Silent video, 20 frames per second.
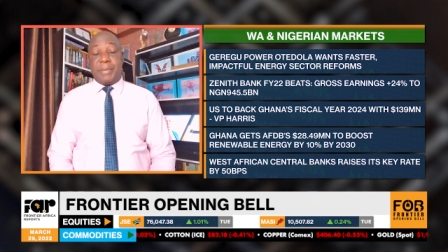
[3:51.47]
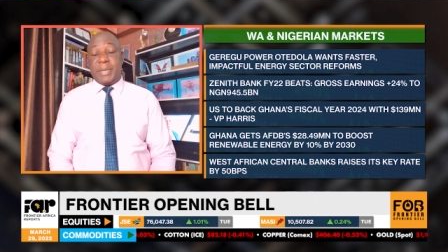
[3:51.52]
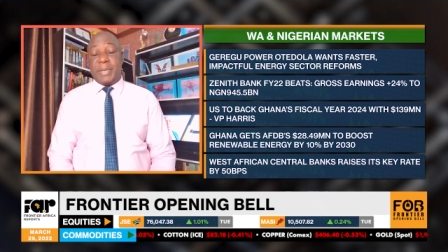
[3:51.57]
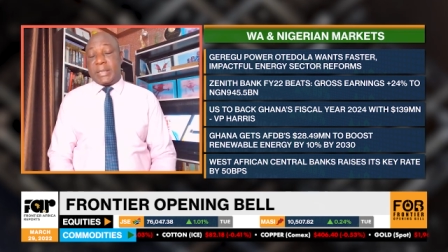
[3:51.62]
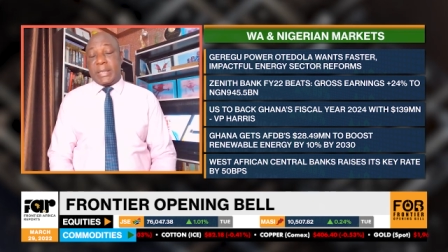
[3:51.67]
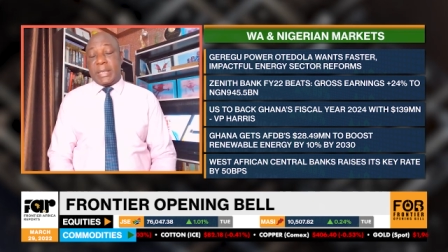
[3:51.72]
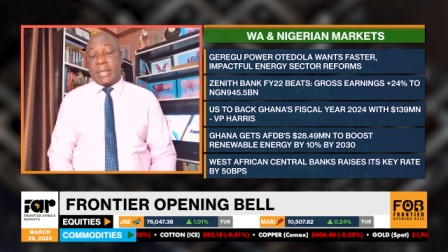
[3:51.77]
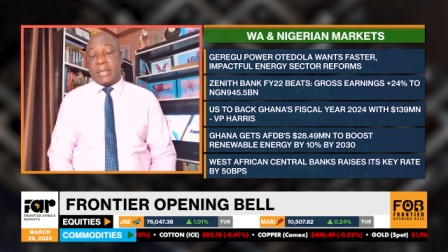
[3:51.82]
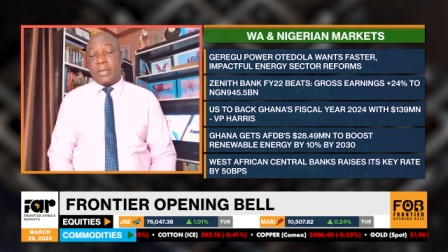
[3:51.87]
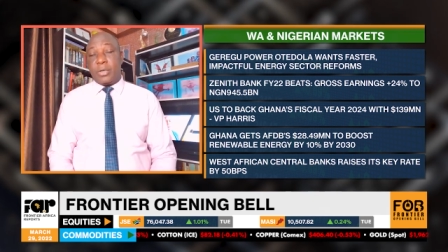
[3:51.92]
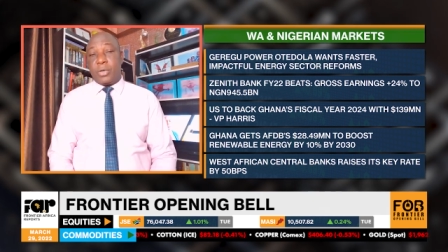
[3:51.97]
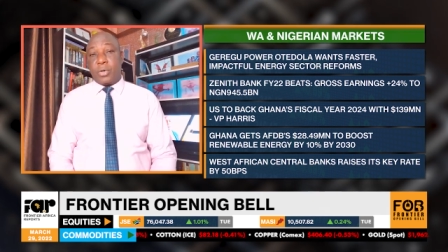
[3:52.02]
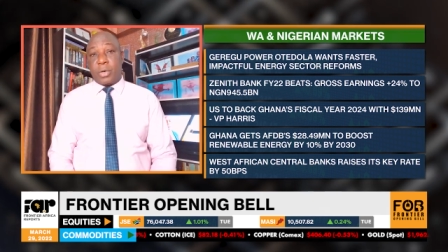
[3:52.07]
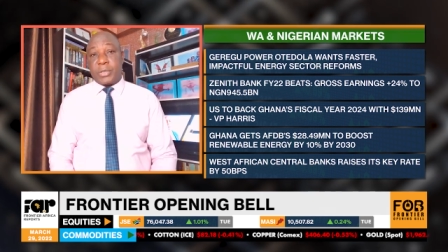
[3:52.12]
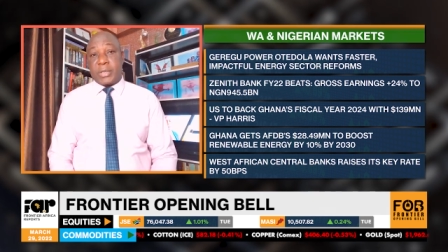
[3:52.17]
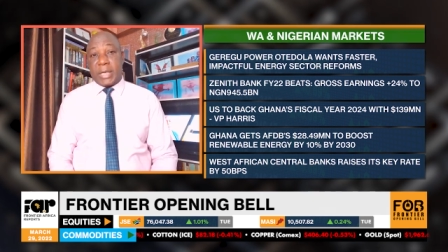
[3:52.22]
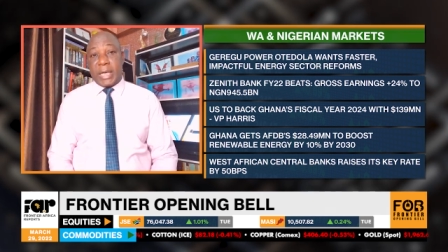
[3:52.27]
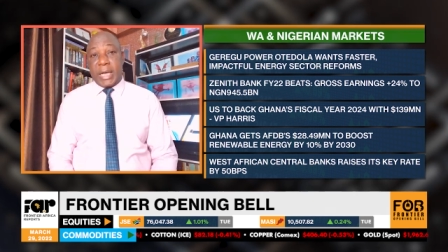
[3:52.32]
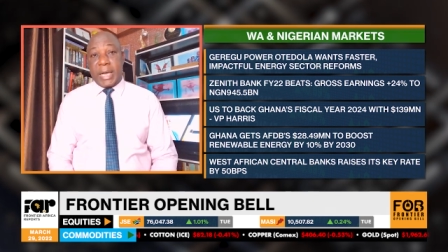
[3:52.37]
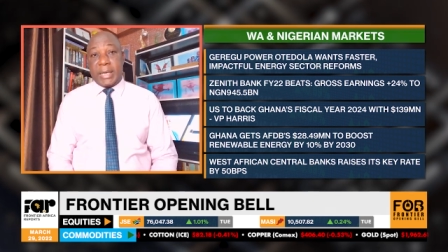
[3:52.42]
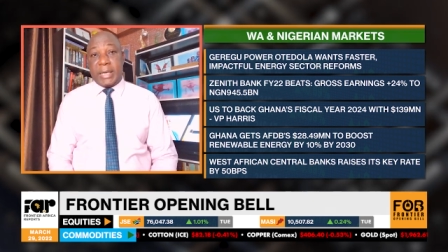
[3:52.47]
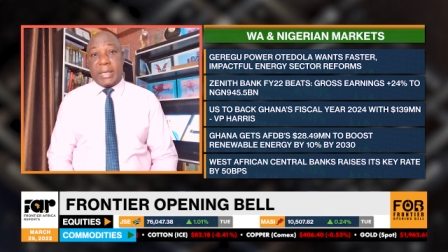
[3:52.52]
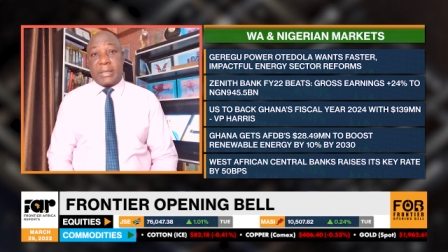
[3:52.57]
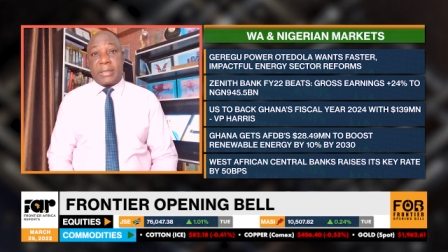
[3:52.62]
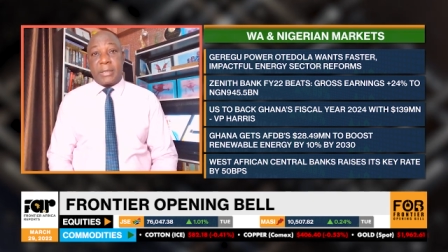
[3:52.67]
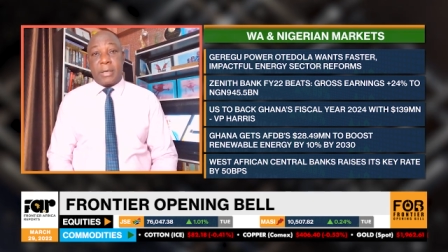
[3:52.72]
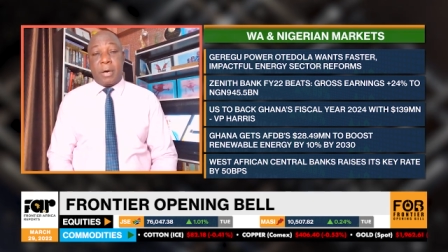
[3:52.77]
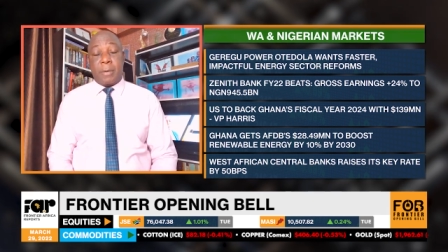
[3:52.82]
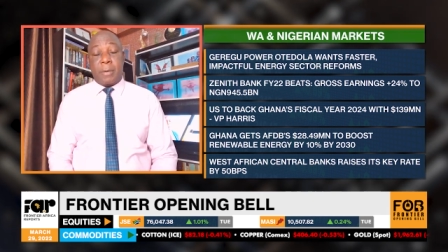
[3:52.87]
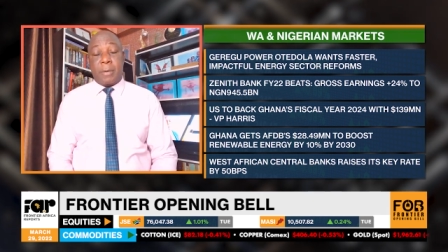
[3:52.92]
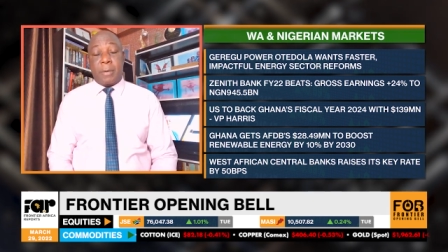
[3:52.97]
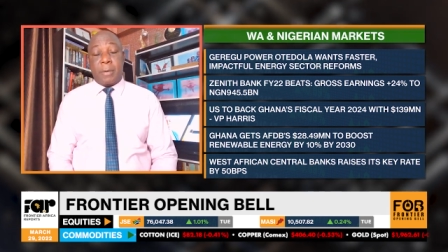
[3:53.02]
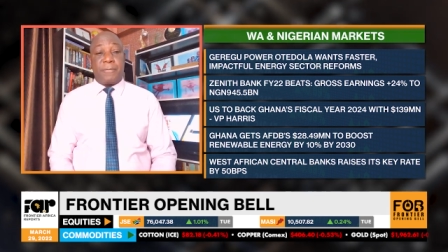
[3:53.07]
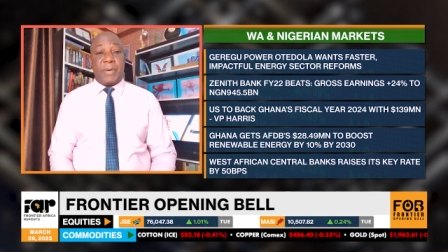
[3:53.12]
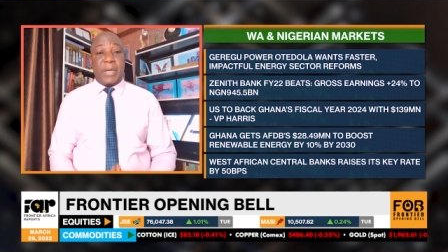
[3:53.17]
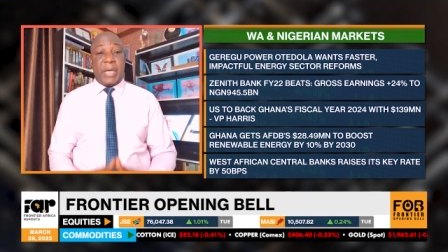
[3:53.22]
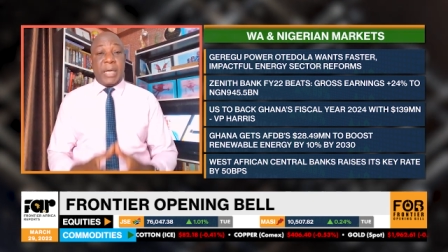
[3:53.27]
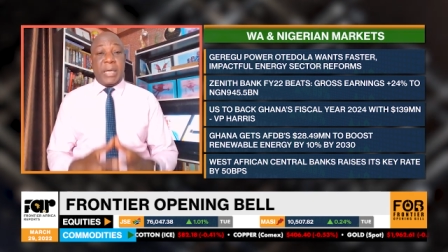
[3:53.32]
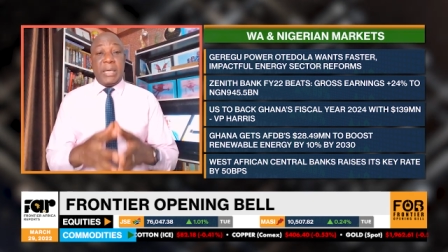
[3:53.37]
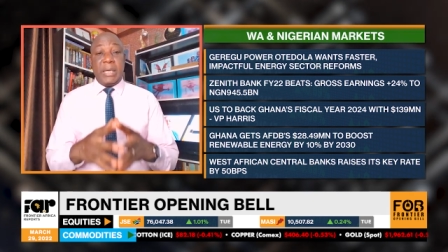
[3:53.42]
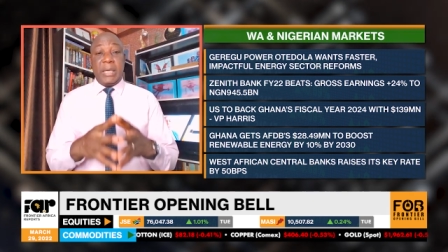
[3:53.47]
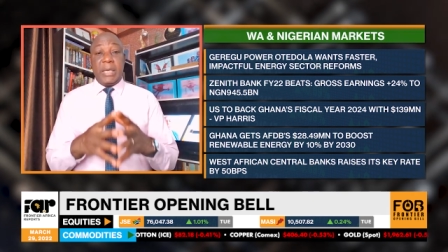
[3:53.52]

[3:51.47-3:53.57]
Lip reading: beating gross earnings up roughly